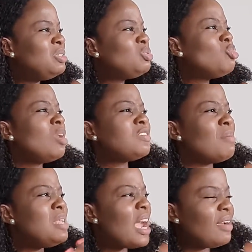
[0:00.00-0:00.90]
Too much
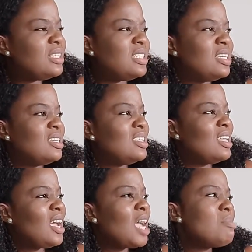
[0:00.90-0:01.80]
familiarity.
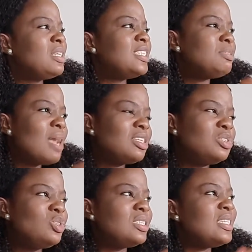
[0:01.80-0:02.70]
Come and teach me how to
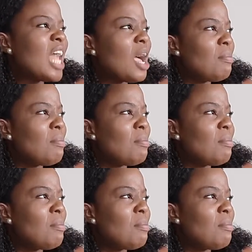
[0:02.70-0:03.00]
do this thing now,